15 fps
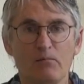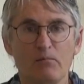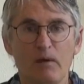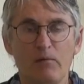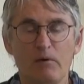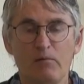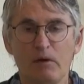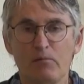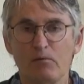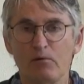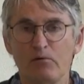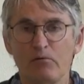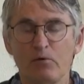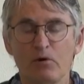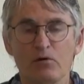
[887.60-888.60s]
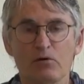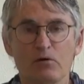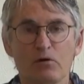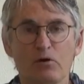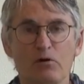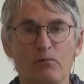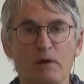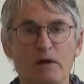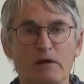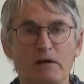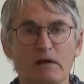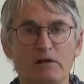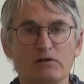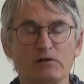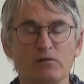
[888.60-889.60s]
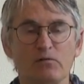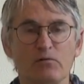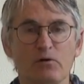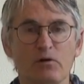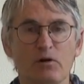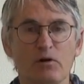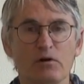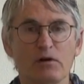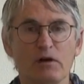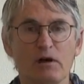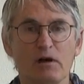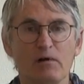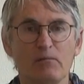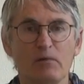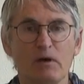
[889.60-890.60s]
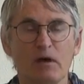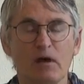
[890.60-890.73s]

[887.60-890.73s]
maybe people who wanted to learn meditation for a long time